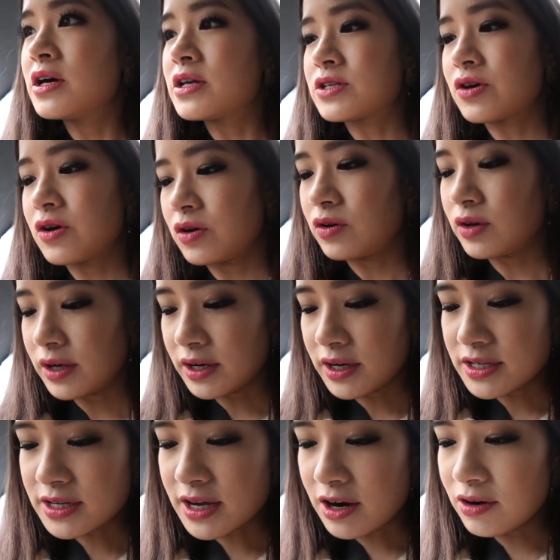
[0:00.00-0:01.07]
So it
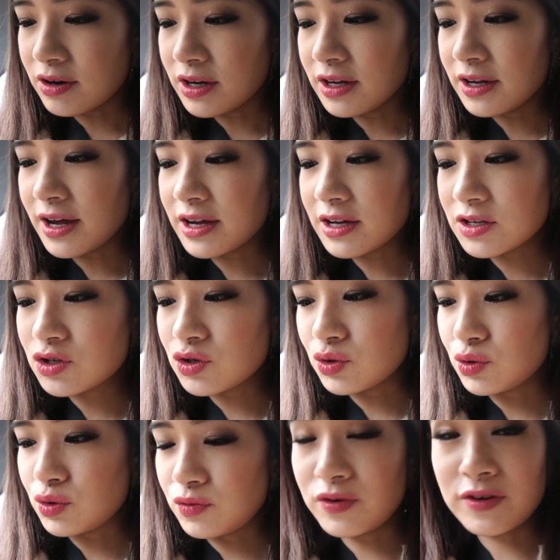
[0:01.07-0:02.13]
is currently like
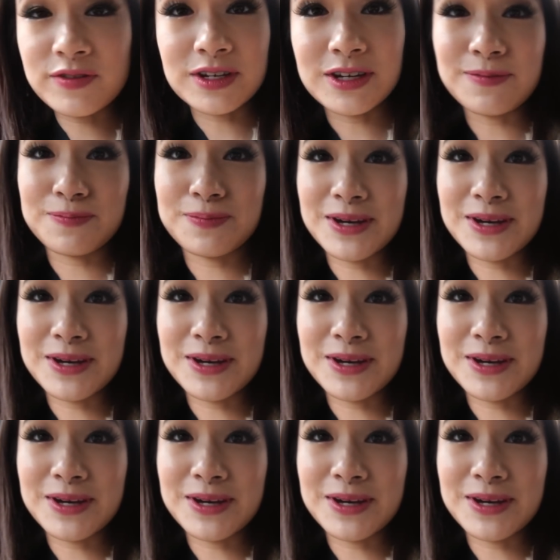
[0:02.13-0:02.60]
two fifty